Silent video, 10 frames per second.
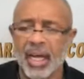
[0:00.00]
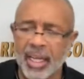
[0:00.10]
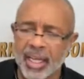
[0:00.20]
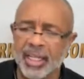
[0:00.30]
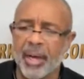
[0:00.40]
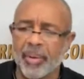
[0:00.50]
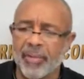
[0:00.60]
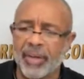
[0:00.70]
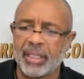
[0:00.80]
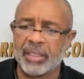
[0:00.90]
Economic
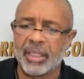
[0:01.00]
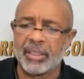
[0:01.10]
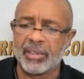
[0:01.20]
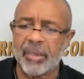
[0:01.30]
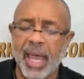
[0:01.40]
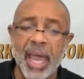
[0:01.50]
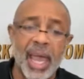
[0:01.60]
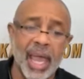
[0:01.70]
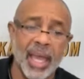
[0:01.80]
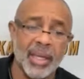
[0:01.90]
Evangelism
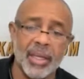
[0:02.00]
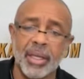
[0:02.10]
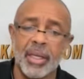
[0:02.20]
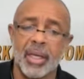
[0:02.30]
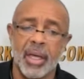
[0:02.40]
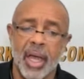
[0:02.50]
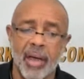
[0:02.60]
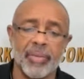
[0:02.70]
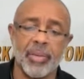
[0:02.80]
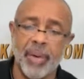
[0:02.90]
and
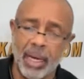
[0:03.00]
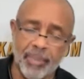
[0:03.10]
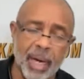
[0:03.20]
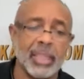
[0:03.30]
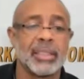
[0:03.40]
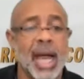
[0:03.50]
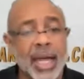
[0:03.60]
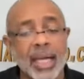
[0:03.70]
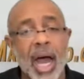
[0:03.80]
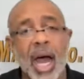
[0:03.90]

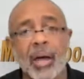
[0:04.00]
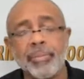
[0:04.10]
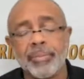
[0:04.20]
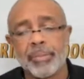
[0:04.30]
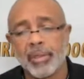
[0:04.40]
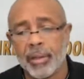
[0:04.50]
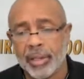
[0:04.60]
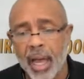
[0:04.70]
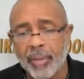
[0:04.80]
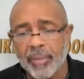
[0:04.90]
HeavenlyBodyPrice.com.
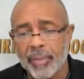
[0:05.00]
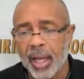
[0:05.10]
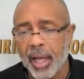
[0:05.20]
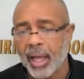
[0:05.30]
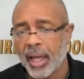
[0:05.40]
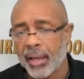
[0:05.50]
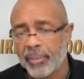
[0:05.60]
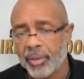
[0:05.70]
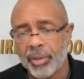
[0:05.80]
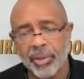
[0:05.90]
Okay?
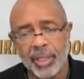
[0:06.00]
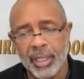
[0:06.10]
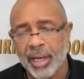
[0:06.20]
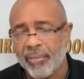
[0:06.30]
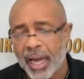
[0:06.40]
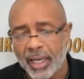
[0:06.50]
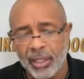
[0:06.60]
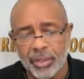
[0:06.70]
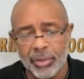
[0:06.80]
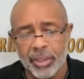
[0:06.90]
And we're going to get right
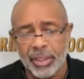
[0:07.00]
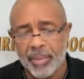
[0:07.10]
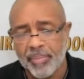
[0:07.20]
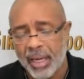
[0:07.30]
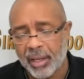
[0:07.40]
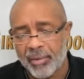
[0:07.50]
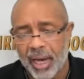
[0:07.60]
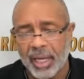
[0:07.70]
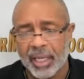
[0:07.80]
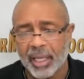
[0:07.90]
into it in a minute.
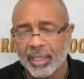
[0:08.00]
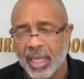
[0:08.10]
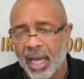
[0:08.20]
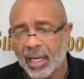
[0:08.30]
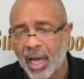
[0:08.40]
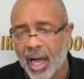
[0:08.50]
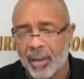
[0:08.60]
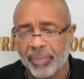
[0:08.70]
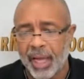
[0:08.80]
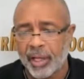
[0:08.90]

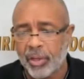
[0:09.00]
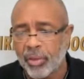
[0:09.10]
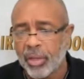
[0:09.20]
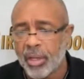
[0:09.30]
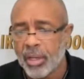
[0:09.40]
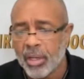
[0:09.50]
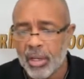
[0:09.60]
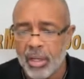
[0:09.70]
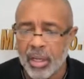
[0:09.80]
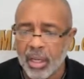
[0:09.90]
ChronicKiller.com, thank you.
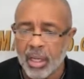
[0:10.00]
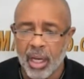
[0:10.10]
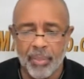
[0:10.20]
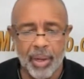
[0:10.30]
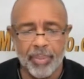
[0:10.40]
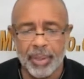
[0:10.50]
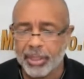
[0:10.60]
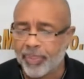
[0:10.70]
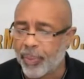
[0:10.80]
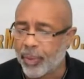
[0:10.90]
I've been
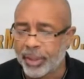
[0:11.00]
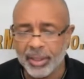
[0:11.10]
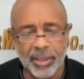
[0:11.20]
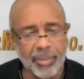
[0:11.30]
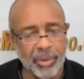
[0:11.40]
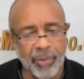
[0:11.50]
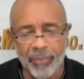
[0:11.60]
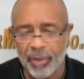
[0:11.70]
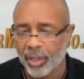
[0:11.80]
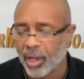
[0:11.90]
supporting this community
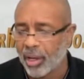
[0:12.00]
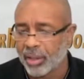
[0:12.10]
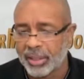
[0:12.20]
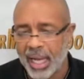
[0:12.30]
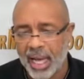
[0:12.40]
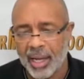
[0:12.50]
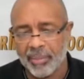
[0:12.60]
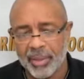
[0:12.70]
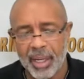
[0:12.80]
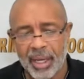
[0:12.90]
for a long time.